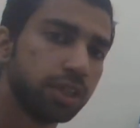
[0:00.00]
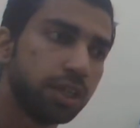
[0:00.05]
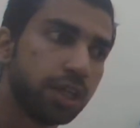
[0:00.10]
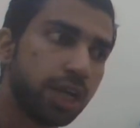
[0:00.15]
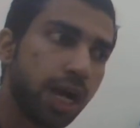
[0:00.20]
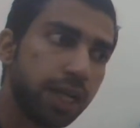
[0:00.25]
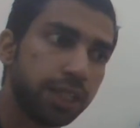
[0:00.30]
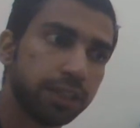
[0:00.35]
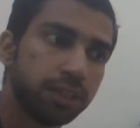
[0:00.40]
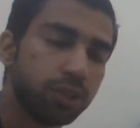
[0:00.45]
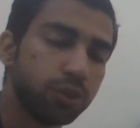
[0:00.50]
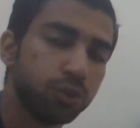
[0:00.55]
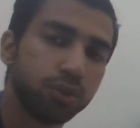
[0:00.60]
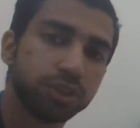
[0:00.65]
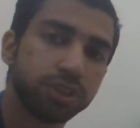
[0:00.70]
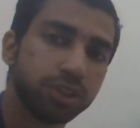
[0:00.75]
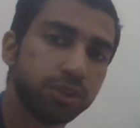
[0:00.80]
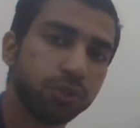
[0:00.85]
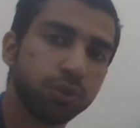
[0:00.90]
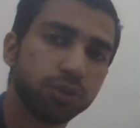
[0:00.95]
I think
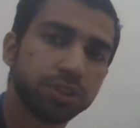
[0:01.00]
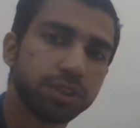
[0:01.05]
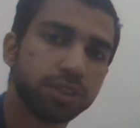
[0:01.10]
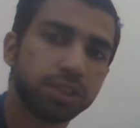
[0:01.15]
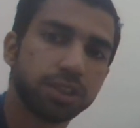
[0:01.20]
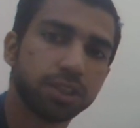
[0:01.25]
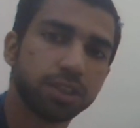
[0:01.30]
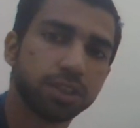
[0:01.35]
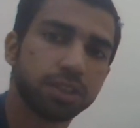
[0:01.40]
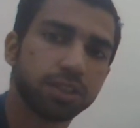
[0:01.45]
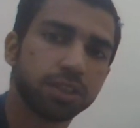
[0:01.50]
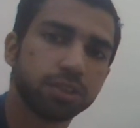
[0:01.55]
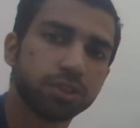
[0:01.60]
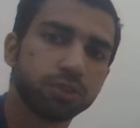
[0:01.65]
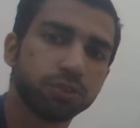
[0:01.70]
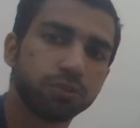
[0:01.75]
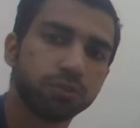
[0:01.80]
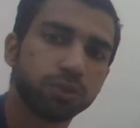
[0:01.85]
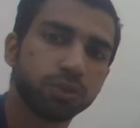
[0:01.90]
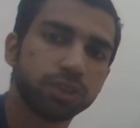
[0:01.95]
he was in the third to
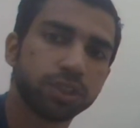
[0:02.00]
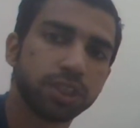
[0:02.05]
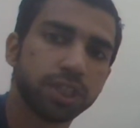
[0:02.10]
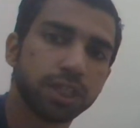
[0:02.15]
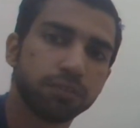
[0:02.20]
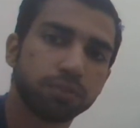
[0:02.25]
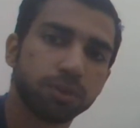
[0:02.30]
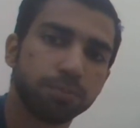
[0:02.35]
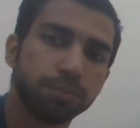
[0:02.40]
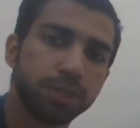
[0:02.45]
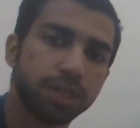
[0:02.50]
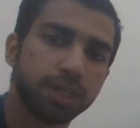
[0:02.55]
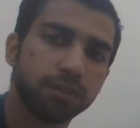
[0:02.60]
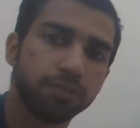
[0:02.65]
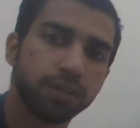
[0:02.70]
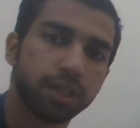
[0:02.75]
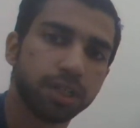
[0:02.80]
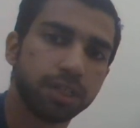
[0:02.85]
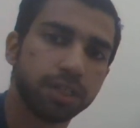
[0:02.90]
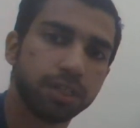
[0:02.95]
fourth gear from minute
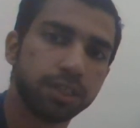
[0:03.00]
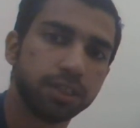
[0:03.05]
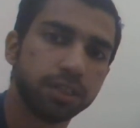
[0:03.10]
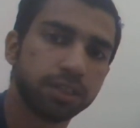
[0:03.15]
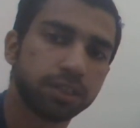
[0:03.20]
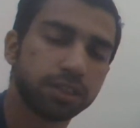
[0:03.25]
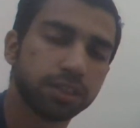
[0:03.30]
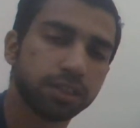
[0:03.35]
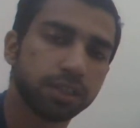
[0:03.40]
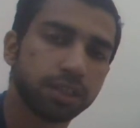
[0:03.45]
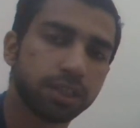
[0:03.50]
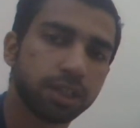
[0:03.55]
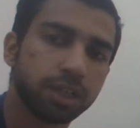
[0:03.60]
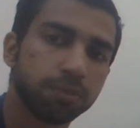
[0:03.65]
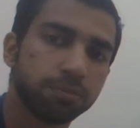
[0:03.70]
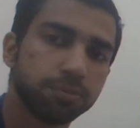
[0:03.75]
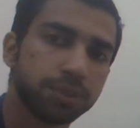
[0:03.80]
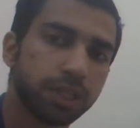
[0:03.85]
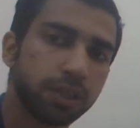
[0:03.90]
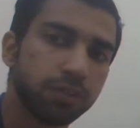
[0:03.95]
one and didn't
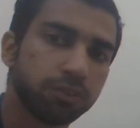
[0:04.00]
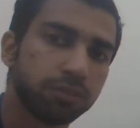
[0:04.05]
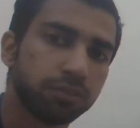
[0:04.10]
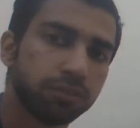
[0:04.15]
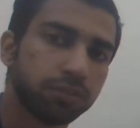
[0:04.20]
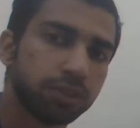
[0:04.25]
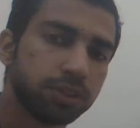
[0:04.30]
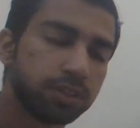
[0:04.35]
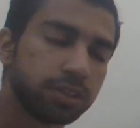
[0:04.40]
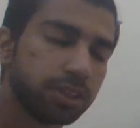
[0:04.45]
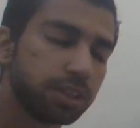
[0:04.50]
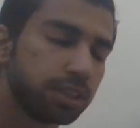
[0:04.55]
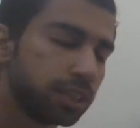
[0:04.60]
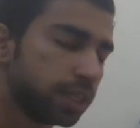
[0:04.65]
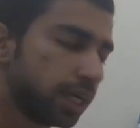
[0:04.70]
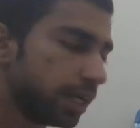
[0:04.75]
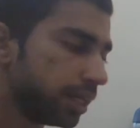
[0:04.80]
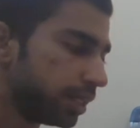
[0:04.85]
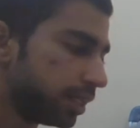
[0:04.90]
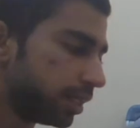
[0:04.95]
come down until the
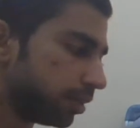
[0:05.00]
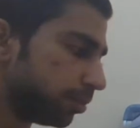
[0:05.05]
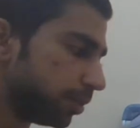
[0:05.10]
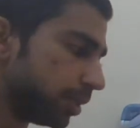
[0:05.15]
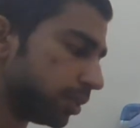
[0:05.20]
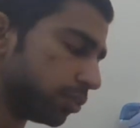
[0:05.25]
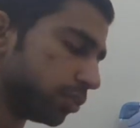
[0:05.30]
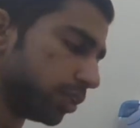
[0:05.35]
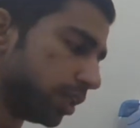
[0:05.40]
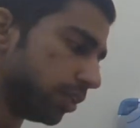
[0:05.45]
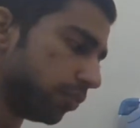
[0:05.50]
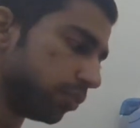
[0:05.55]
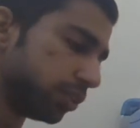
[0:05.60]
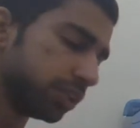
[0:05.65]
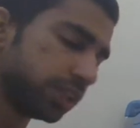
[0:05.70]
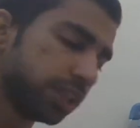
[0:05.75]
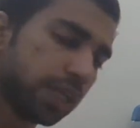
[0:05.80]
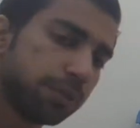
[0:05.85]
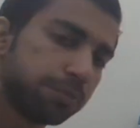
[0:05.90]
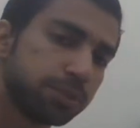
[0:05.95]
90th minute. So he
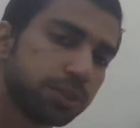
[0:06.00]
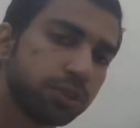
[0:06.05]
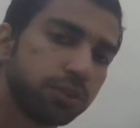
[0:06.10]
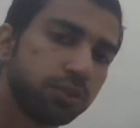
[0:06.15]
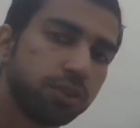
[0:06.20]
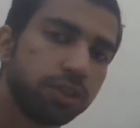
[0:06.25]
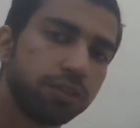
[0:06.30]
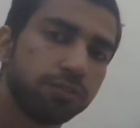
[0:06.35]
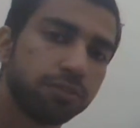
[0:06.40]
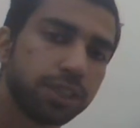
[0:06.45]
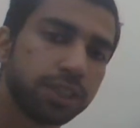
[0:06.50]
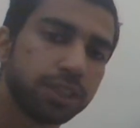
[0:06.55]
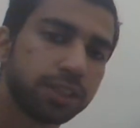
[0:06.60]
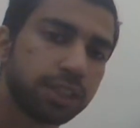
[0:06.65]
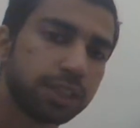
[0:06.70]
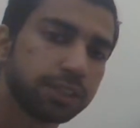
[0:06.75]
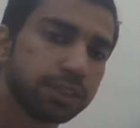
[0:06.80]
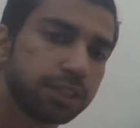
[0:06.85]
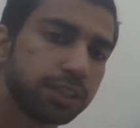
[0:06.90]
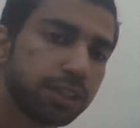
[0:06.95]
was absolutely
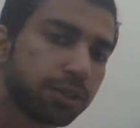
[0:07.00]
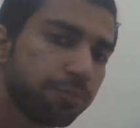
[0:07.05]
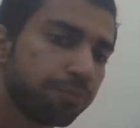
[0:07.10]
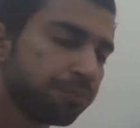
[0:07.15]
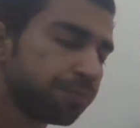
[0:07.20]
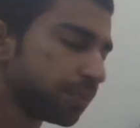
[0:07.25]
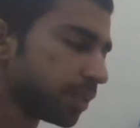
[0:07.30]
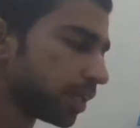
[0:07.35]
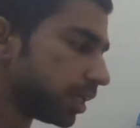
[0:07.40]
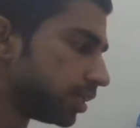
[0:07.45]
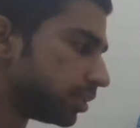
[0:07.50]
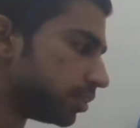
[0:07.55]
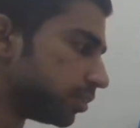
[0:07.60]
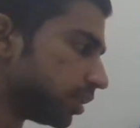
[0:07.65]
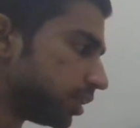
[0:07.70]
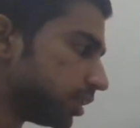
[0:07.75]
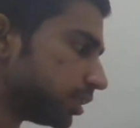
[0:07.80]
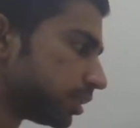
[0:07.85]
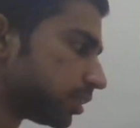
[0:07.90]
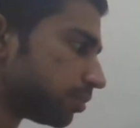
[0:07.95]
fantastic. His
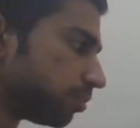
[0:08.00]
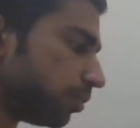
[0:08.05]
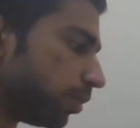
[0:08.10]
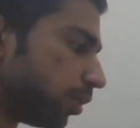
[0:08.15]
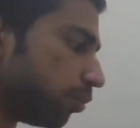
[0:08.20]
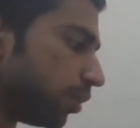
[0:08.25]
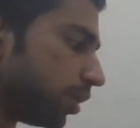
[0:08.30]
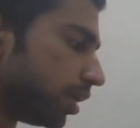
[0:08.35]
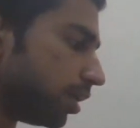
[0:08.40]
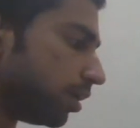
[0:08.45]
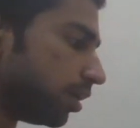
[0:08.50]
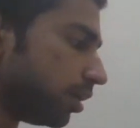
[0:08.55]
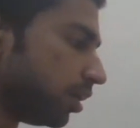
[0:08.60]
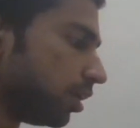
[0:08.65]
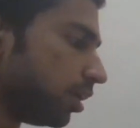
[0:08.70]
runs were very